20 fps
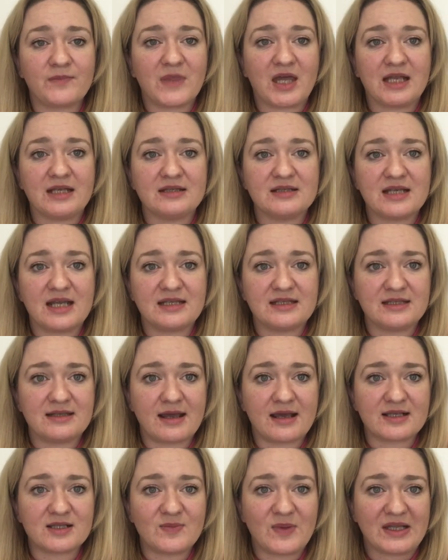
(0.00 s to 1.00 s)
and day-to-day
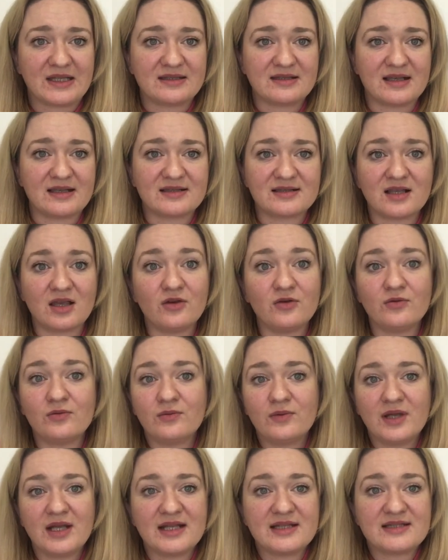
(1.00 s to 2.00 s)
expenses, so
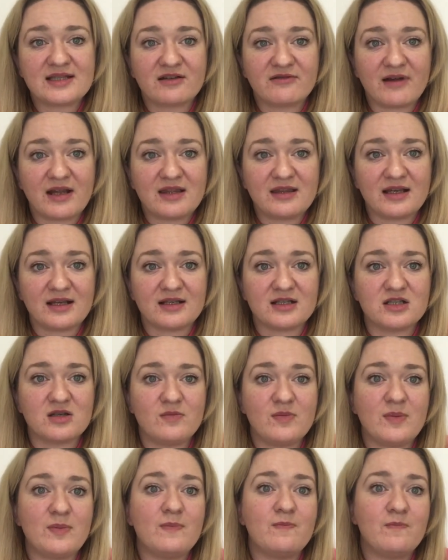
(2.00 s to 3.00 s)
it's a great thing to
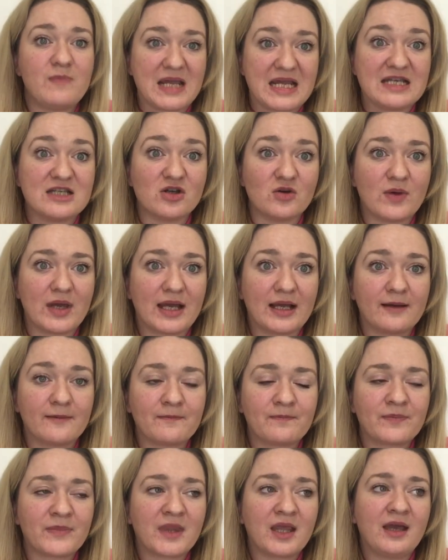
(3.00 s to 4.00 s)
be doing.
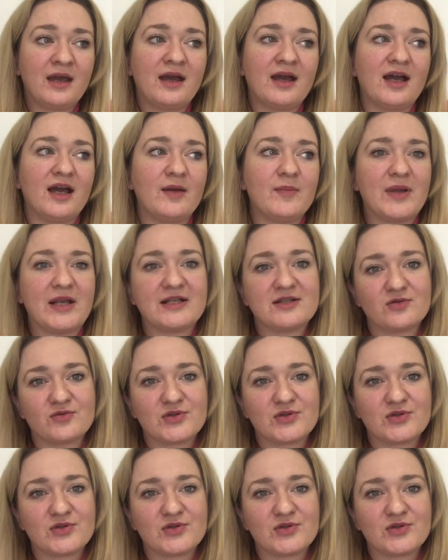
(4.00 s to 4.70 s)
And it's